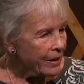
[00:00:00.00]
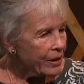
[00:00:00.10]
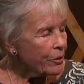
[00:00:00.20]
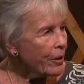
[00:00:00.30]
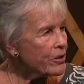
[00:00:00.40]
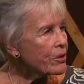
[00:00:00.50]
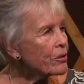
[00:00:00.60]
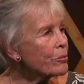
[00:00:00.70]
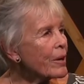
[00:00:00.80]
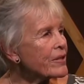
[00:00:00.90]

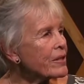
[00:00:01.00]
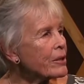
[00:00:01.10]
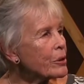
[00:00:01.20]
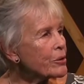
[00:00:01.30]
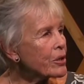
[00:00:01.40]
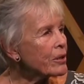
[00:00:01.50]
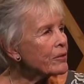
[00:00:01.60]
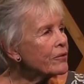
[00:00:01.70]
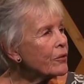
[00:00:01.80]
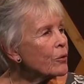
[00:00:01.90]
congressional
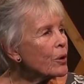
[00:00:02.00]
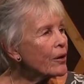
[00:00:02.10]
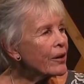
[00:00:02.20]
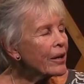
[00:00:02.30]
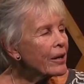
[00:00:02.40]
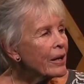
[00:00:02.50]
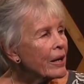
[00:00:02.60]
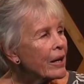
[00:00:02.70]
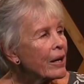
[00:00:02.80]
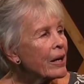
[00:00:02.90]
resolution for
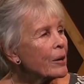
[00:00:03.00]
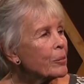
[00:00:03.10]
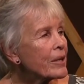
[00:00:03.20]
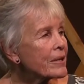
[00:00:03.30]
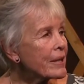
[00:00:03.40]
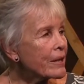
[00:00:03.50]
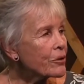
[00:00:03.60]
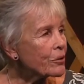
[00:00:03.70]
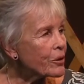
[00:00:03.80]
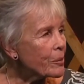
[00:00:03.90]
a
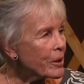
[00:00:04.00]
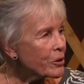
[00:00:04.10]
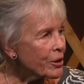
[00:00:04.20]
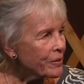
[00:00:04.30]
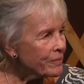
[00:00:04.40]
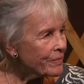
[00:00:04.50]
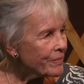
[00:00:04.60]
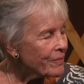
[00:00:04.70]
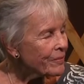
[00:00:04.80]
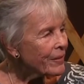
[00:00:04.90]
presidential commission.
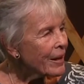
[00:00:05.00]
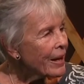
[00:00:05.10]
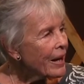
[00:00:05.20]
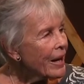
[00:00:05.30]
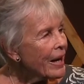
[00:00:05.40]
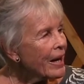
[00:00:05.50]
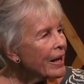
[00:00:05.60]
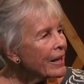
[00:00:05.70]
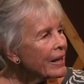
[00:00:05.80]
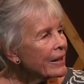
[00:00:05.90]
Mm-hmm.
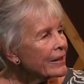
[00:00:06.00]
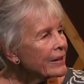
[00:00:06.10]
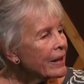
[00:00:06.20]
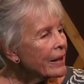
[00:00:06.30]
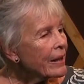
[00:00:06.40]
And